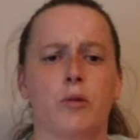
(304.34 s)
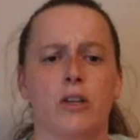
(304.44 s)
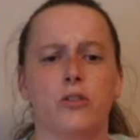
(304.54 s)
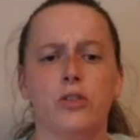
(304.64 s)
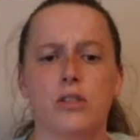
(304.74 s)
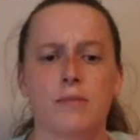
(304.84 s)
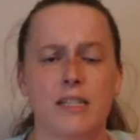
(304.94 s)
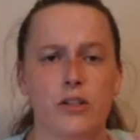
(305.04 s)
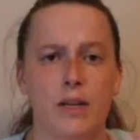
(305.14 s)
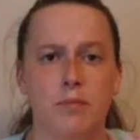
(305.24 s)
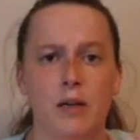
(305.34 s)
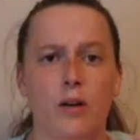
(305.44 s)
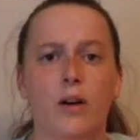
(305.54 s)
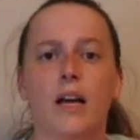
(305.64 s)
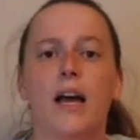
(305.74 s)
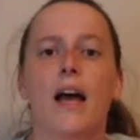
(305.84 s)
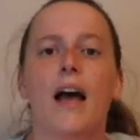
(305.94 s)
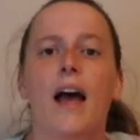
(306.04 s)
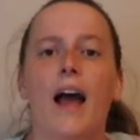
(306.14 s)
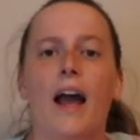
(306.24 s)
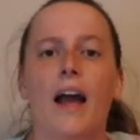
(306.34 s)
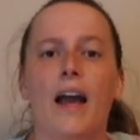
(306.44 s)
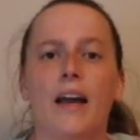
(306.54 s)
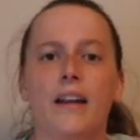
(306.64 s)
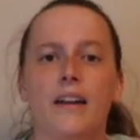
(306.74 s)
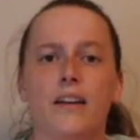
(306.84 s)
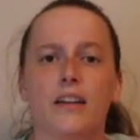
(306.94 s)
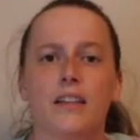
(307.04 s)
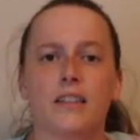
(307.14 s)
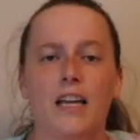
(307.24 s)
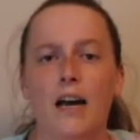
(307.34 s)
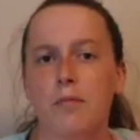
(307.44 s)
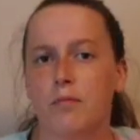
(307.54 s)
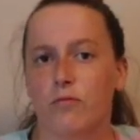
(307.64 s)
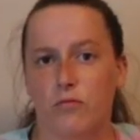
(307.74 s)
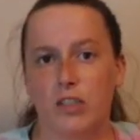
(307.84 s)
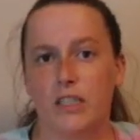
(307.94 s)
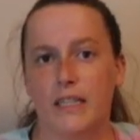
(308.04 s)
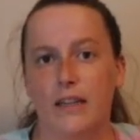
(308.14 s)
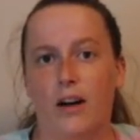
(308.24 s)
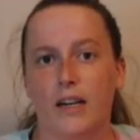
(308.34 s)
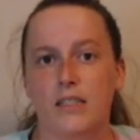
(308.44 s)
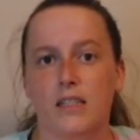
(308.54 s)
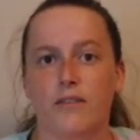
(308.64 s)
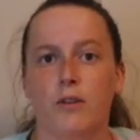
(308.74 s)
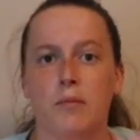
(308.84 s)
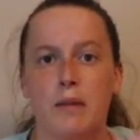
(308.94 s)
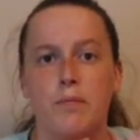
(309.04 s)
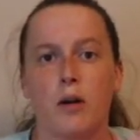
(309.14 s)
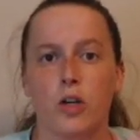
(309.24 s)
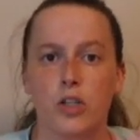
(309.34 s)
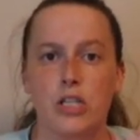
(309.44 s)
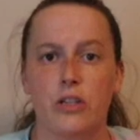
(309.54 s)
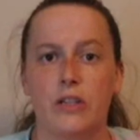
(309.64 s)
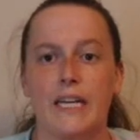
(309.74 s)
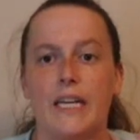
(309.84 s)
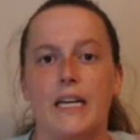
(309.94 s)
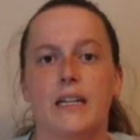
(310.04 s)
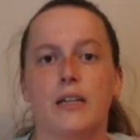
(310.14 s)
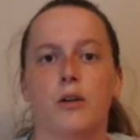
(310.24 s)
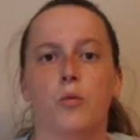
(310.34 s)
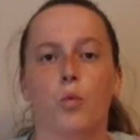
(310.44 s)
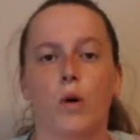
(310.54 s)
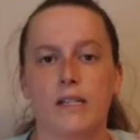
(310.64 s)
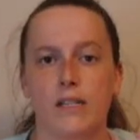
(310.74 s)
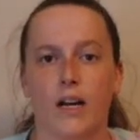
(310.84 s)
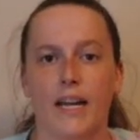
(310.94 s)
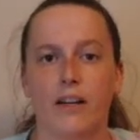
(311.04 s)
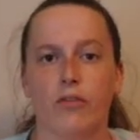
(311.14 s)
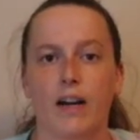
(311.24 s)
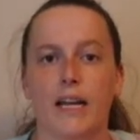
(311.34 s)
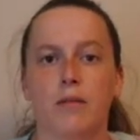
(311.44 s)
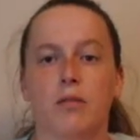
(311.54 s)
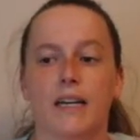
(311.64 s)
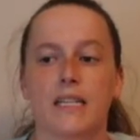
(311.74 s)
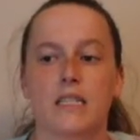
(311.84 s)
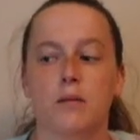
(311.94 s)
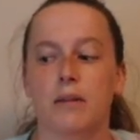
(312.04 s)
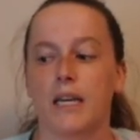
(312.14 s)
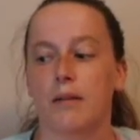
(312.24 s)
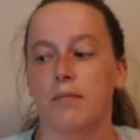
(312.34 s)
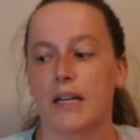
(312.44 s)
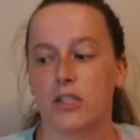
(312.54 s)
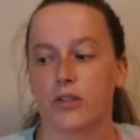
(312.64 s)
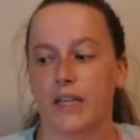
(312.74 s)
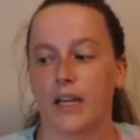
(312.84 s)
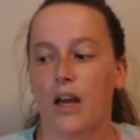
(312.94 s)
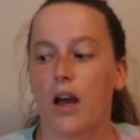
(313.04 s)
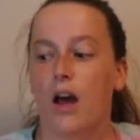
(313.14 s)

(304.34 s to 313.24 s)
I wouldn't lose the muscle I built. And that really, honestly, for me personally, was not a great place to be in mentally.